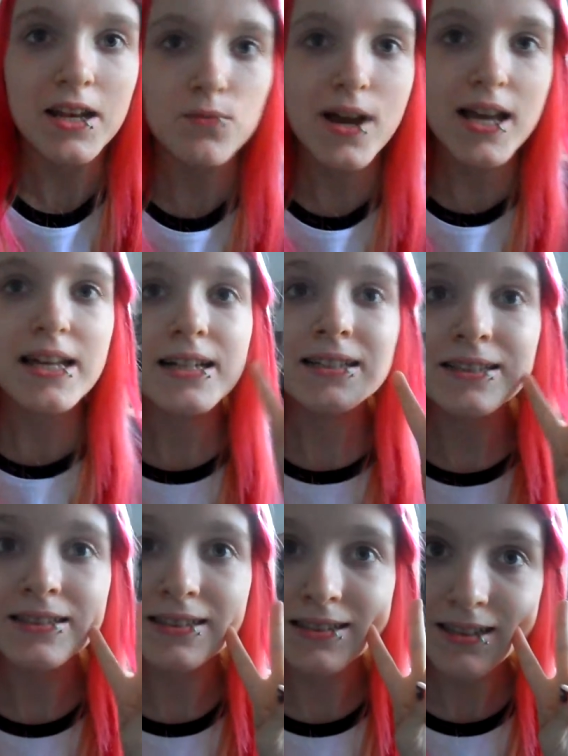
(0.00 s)
anyway,
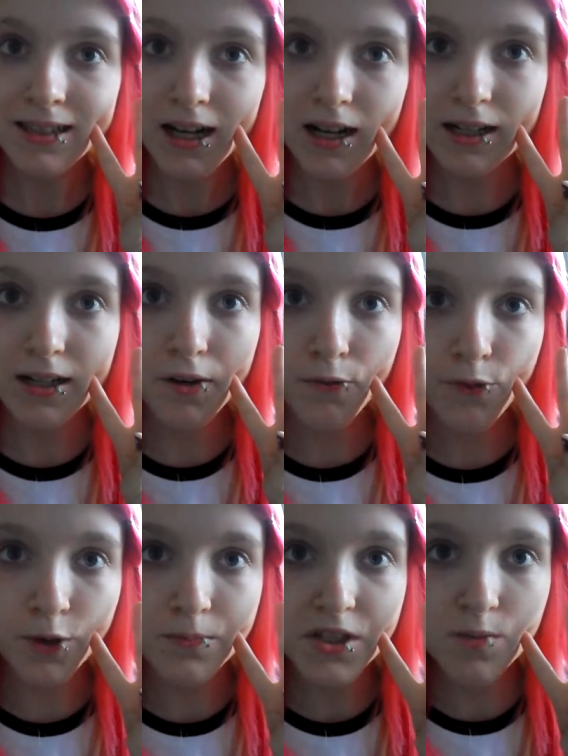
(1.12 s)
I'm gonna
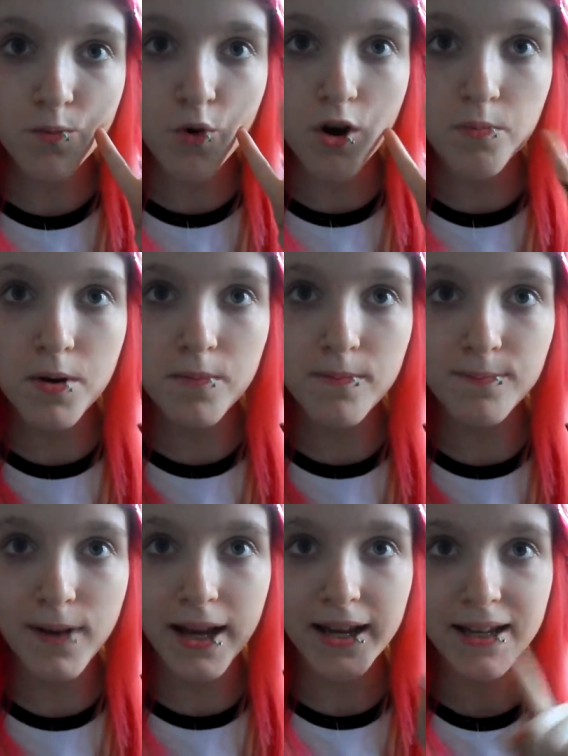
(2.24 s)
film some more, but
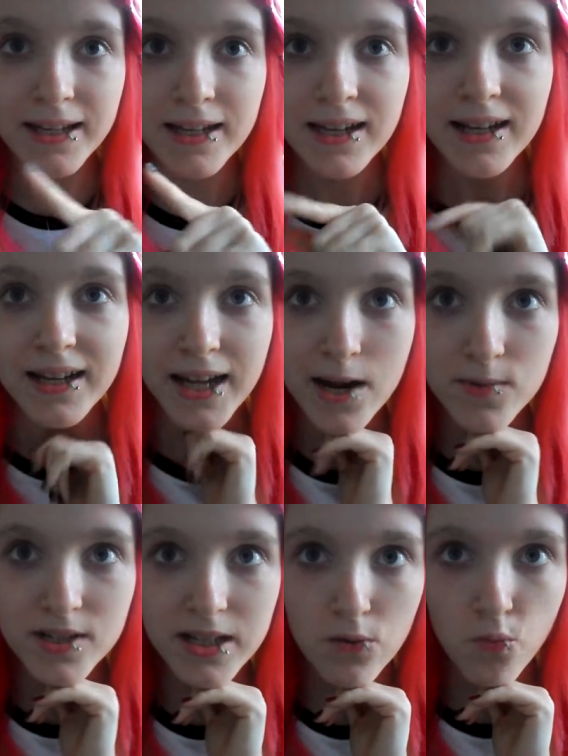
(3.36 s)
my
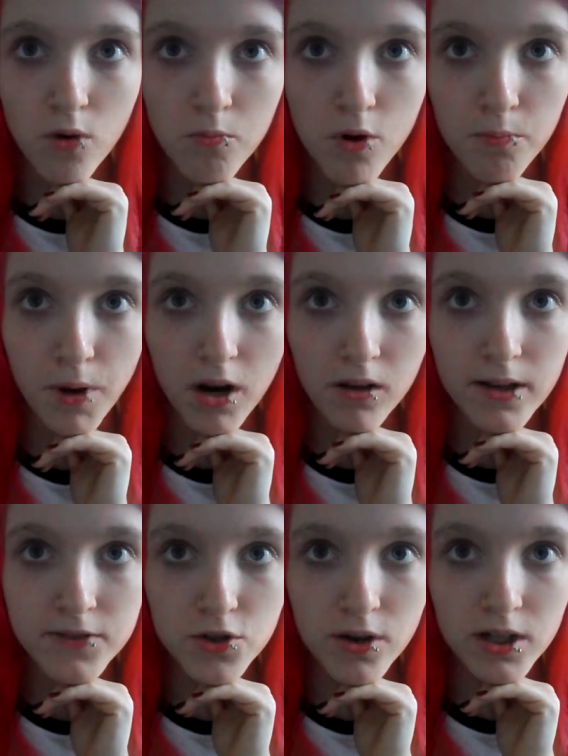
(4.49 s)
camera's on one more bar
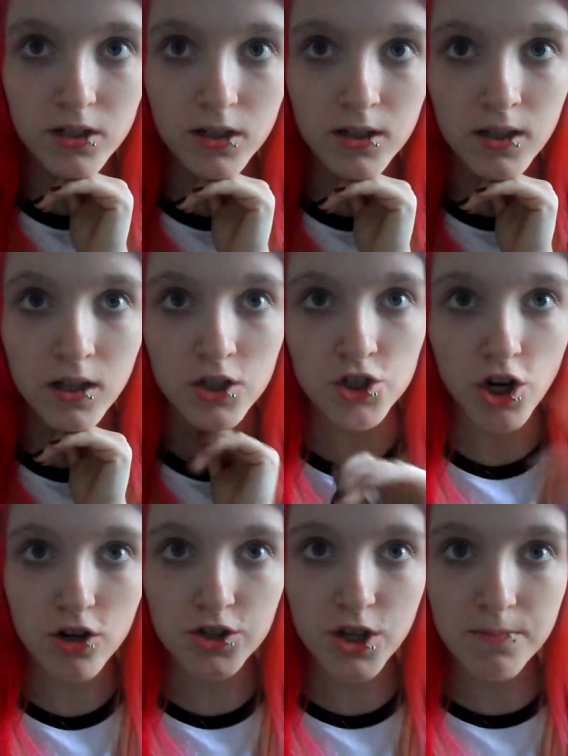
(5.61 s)
left, so I'm gonna
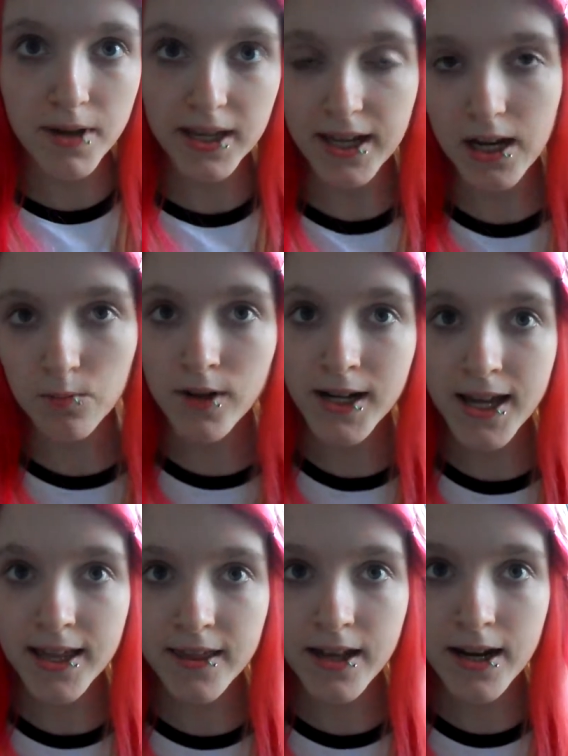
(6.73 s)
charge up my camera
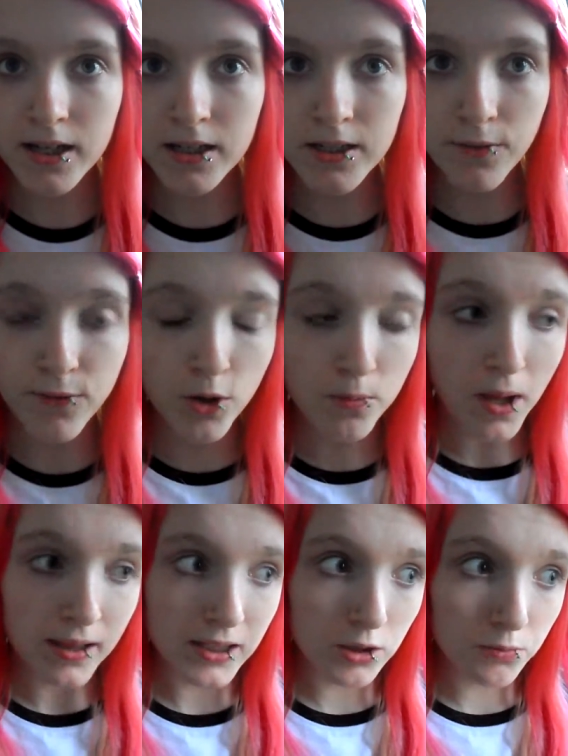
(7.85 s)
and then I'm gonna film
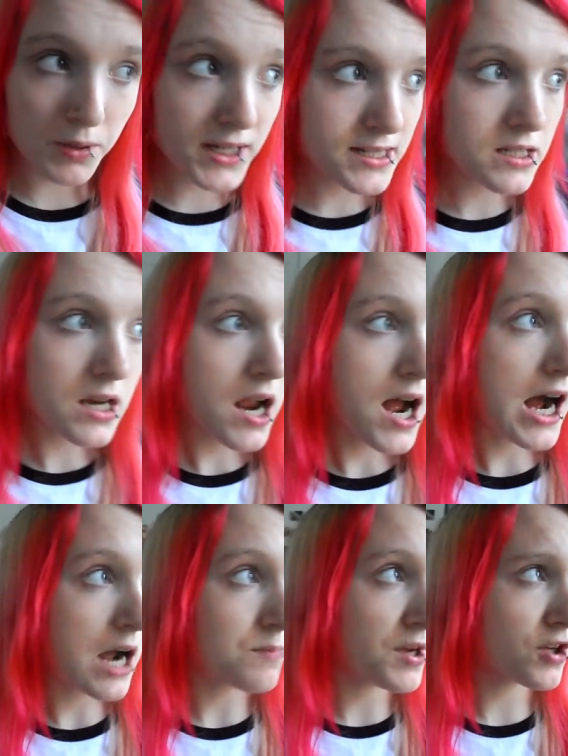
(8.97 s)
a little bit.
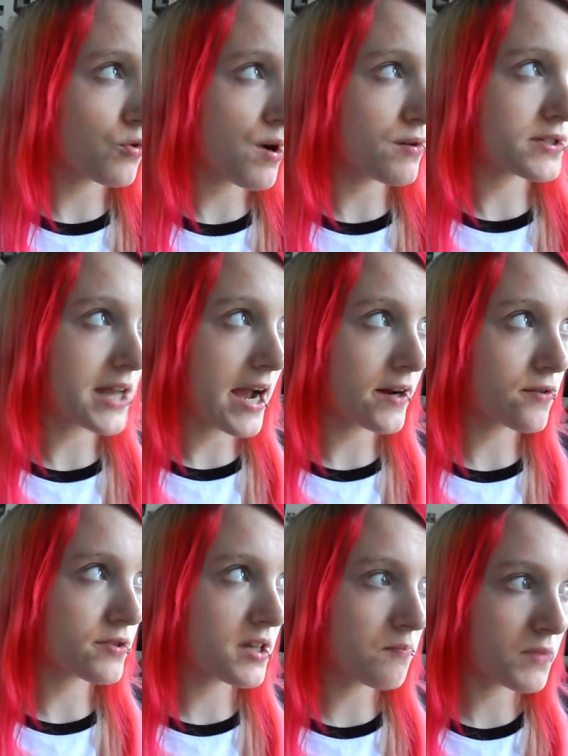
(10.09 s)
I might go outside
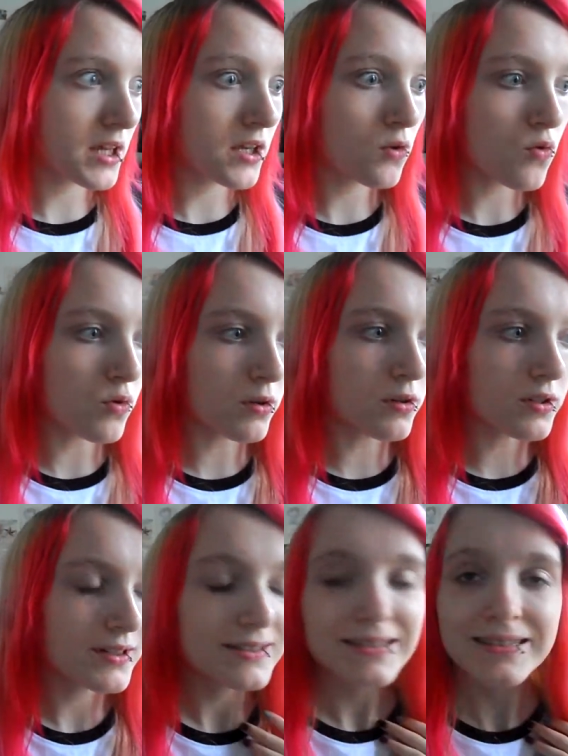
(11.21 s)
or something, or
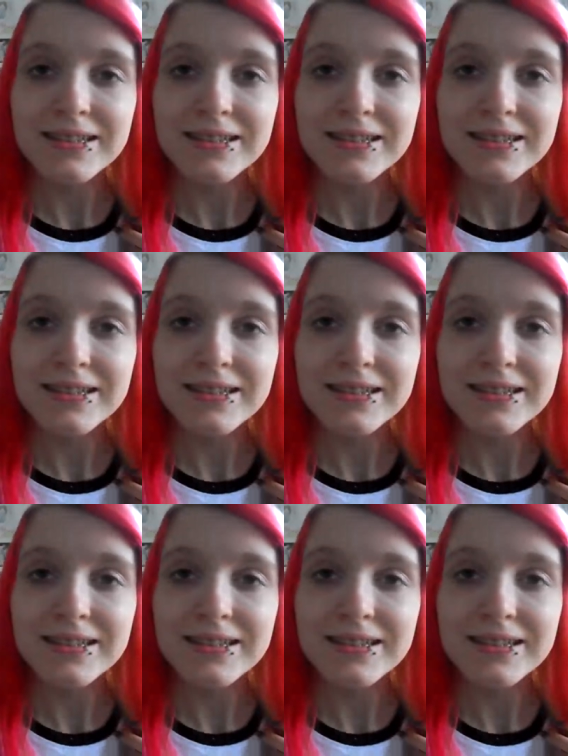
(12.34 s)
